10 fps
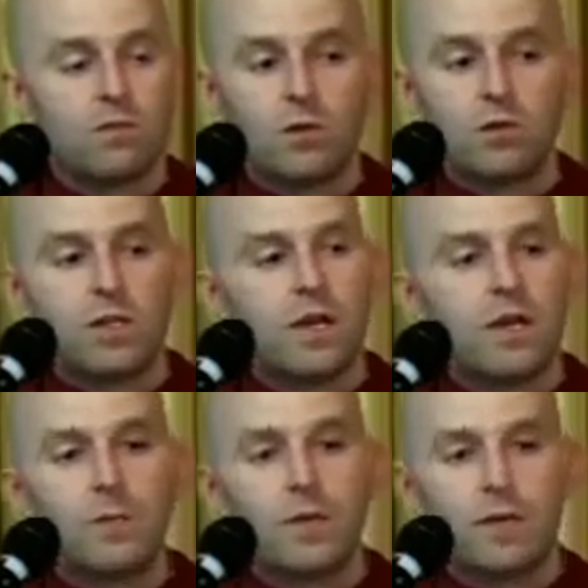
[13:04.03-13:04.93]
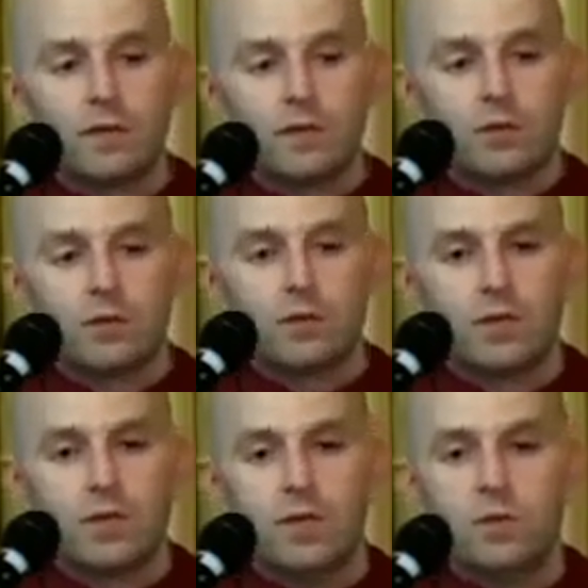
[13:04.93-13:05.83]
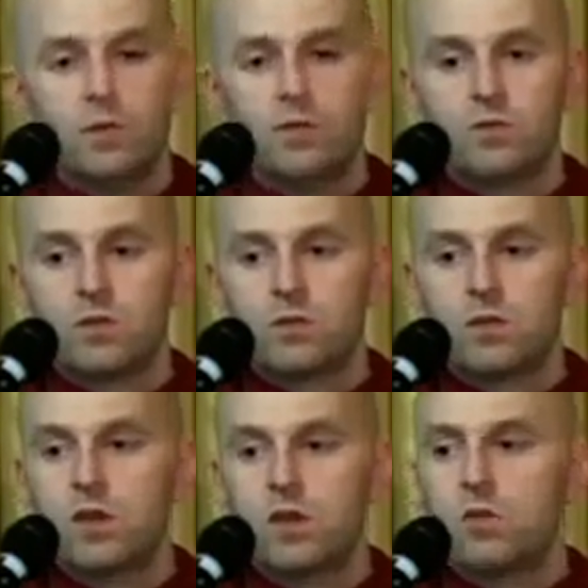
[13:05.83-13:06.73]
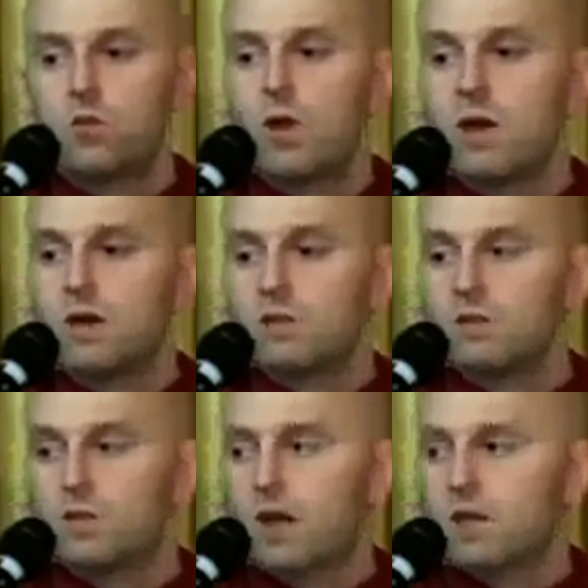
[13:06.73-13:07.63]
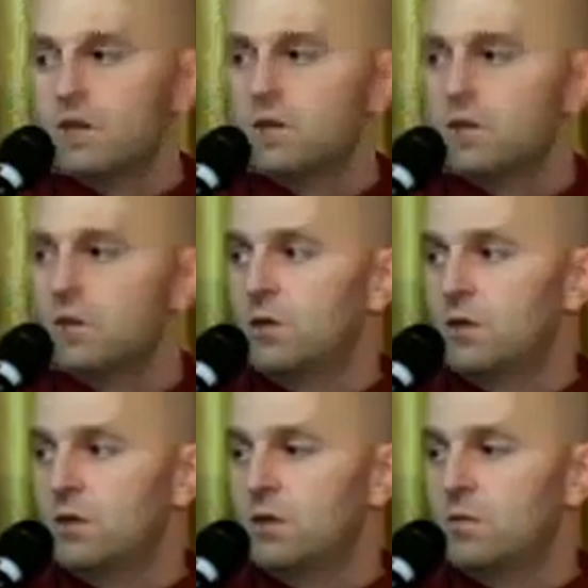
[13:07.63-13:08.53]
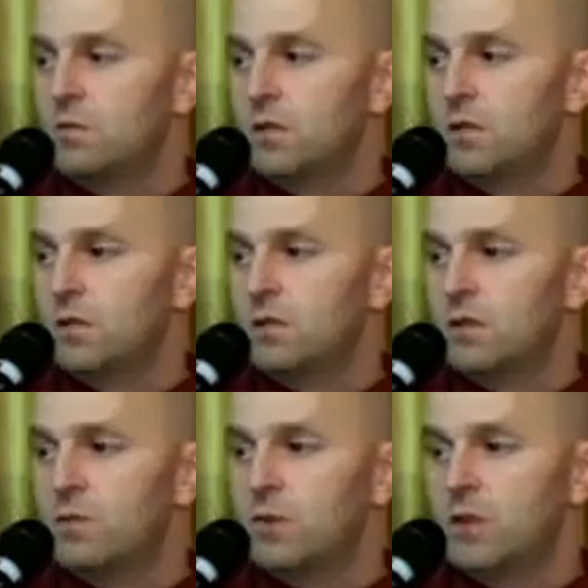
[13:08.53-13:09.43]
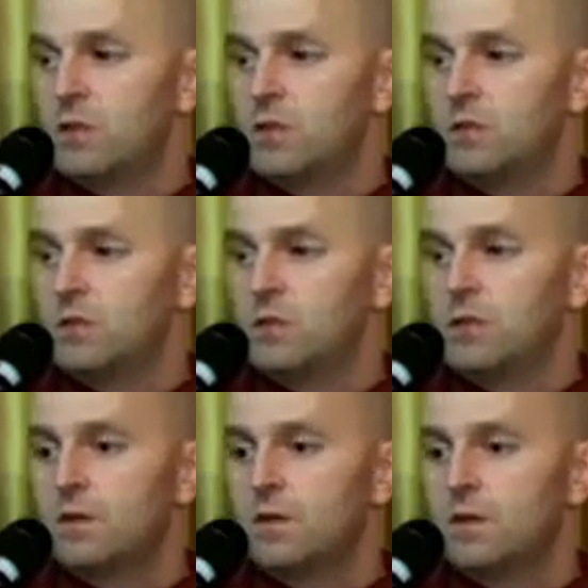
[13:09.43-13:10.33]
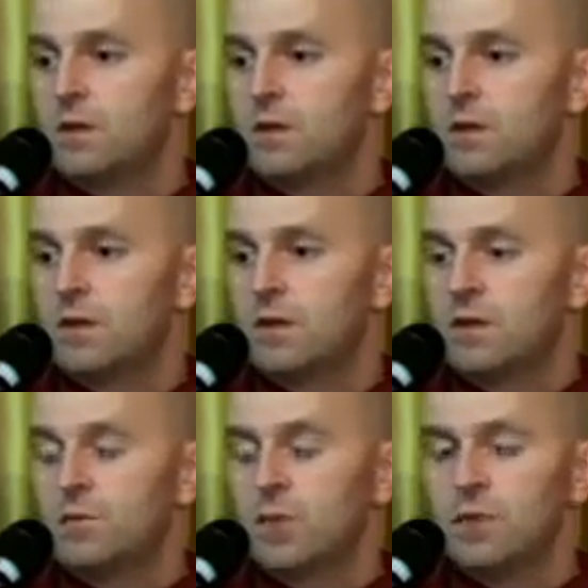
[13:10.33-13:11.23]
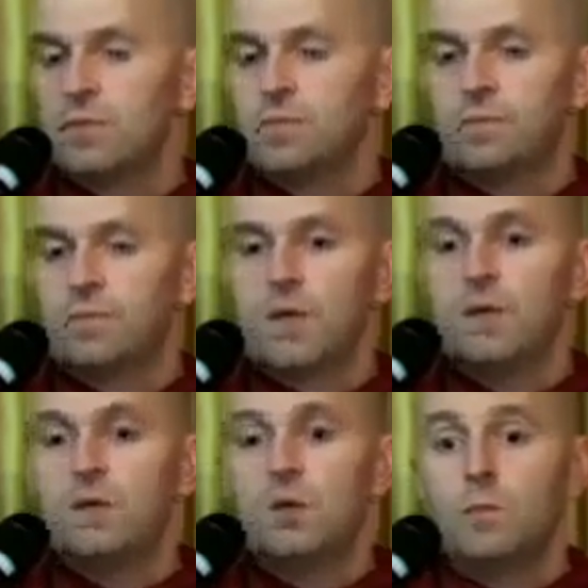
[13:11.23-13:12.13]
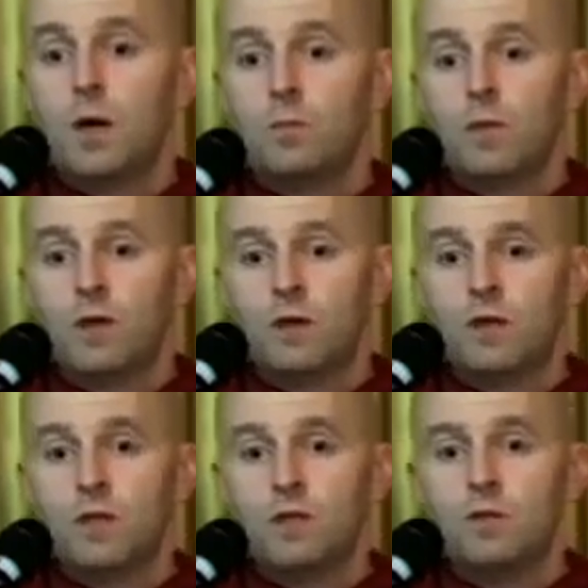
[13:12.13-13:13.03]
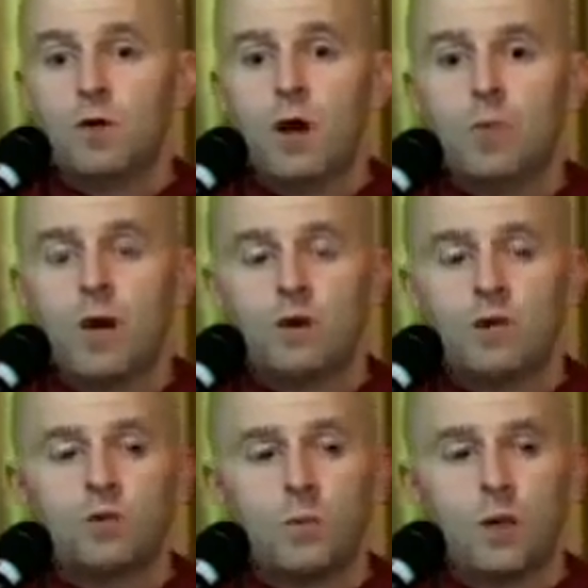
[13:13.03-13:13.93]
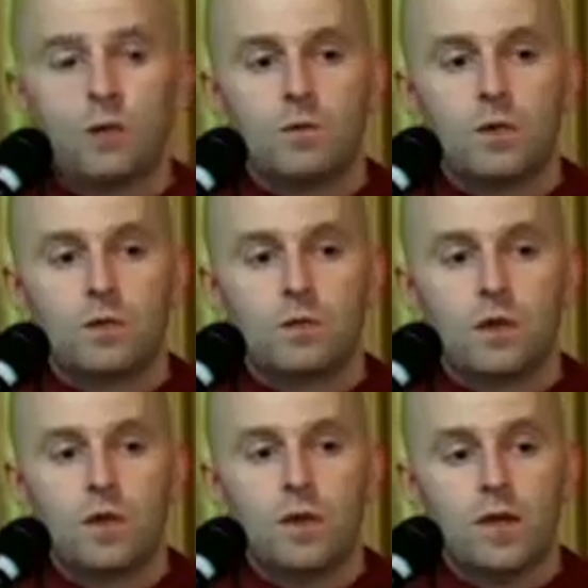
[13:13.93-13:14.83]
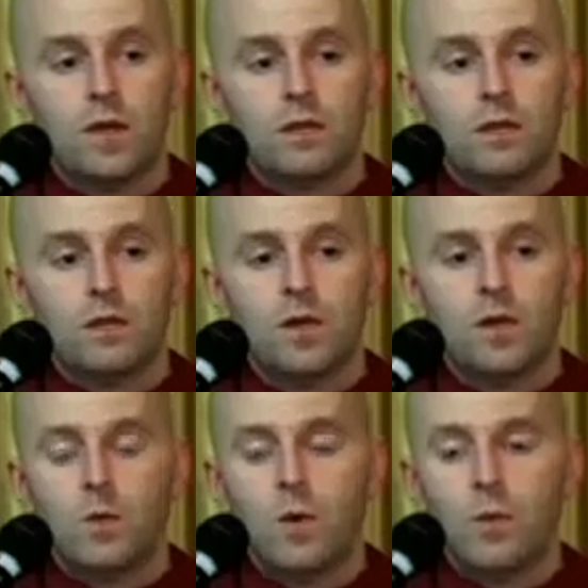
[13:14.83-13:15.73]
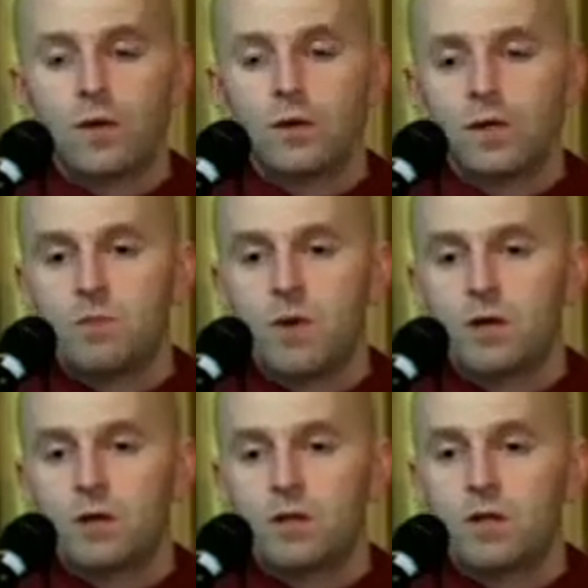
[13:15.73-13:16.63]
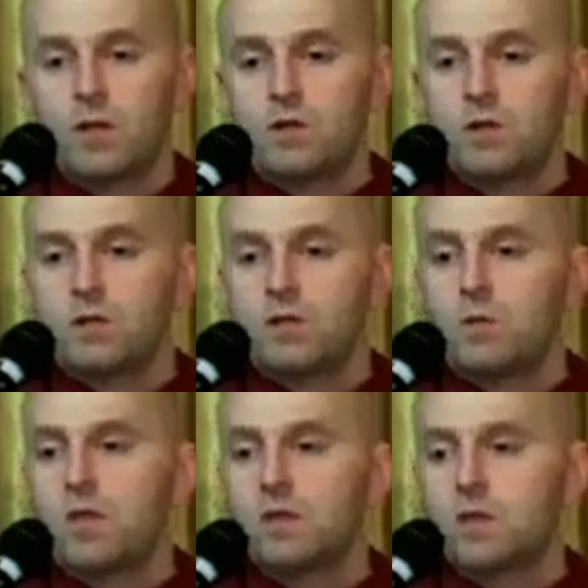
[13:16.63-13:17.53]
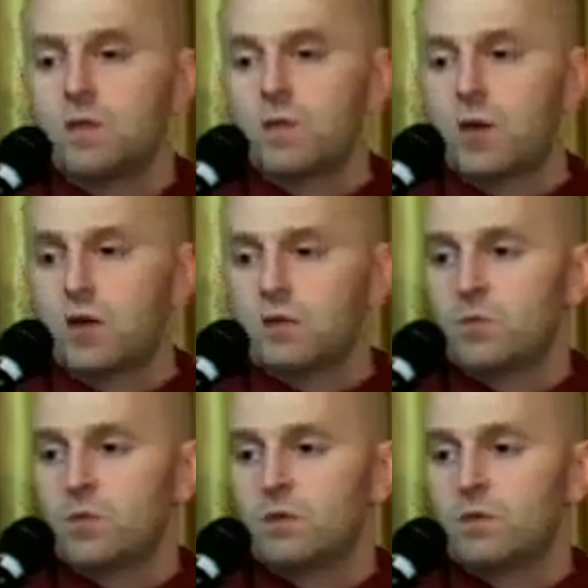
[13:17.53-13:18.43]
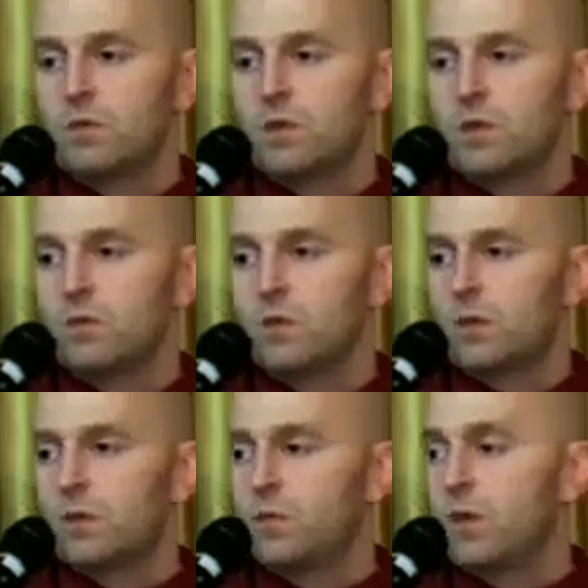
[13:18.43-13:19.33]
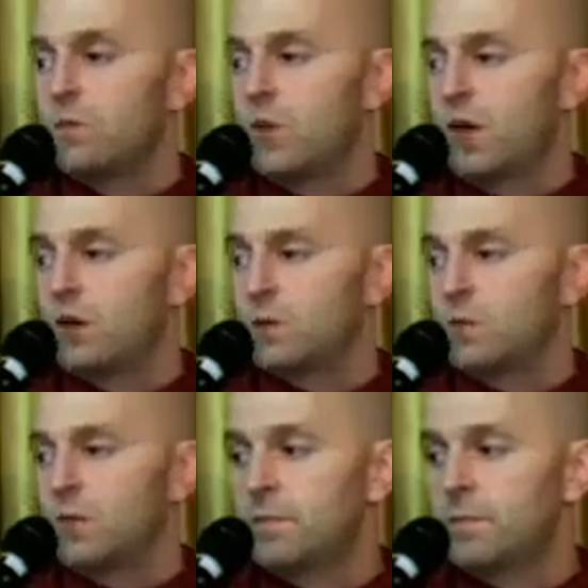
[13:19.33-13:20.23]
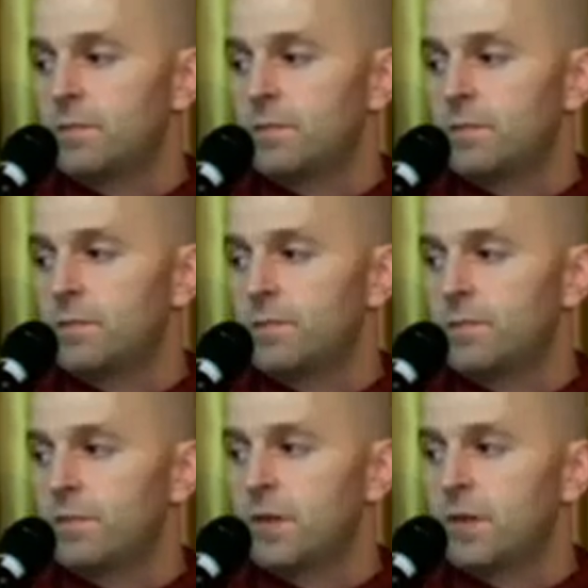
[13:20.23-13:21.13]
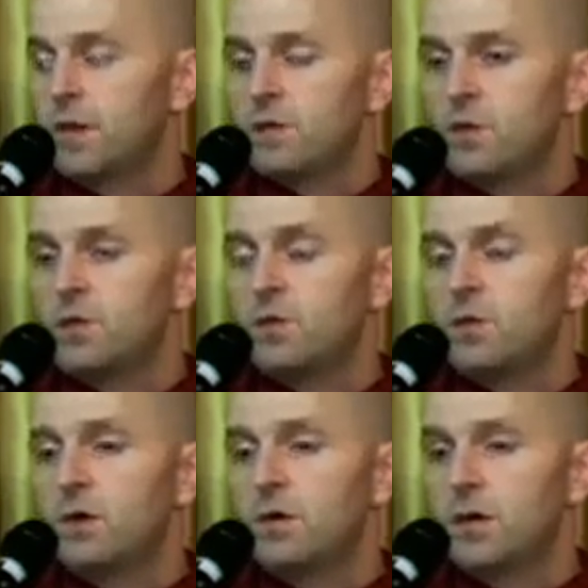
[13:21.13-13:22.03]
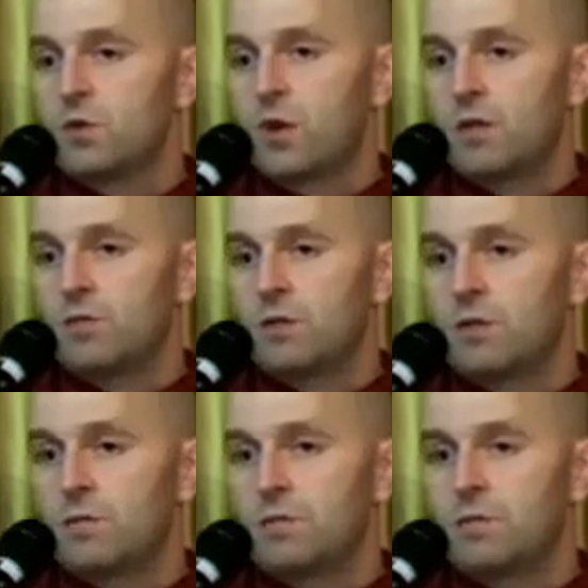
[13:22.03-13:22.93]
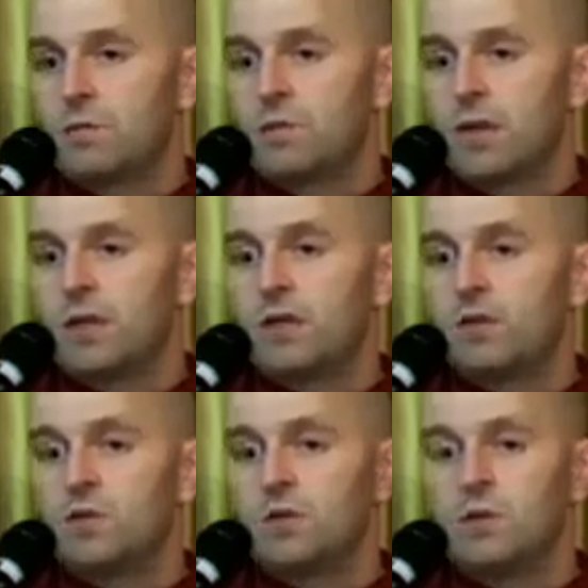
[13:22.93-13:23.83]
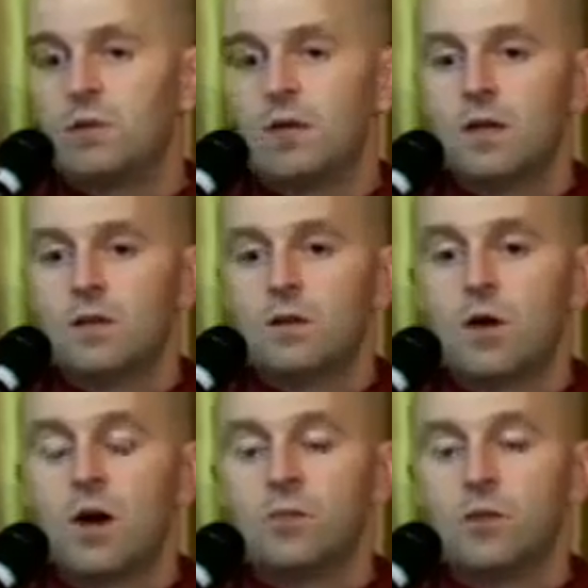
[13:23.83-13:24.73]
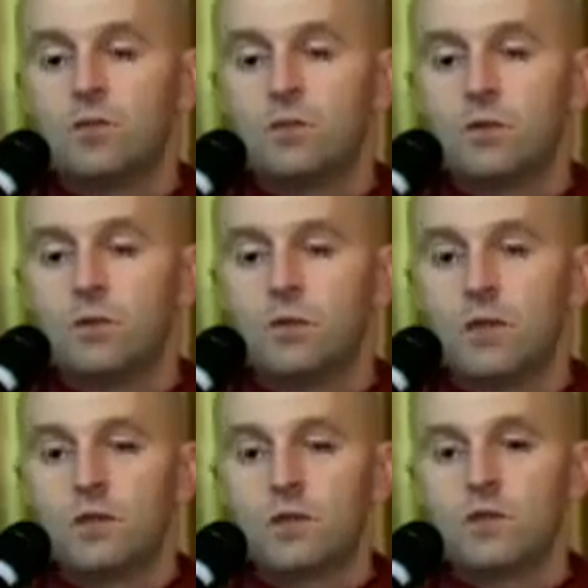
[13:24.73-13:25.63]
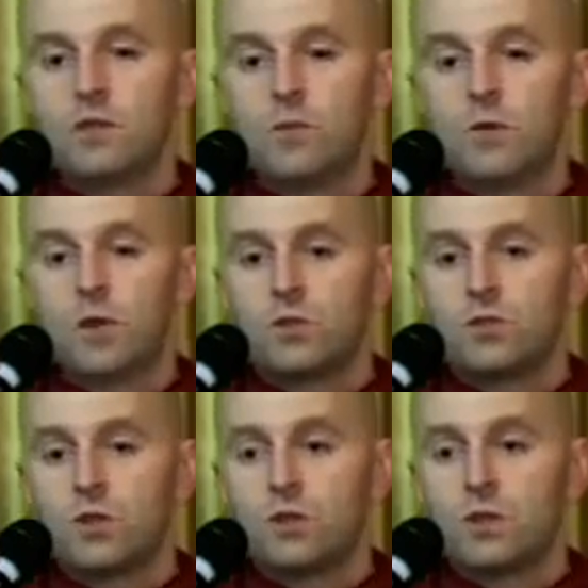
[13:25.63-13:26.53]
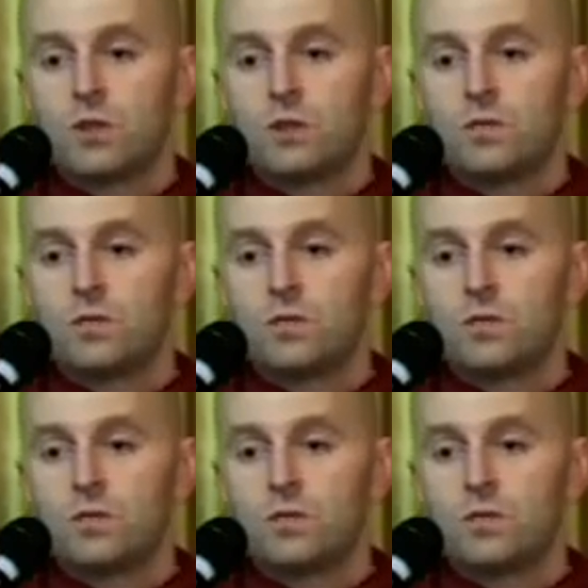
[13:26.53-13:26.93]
have looked at anybody else. He would have just ran as fast as he could to get to that place. But he knew about merit, and he knew how powerful merit was, and that when we collect merit, things that might seem impossible can suddenly become possible. So he saw that traveler, and he knew that offering food to someone on a journey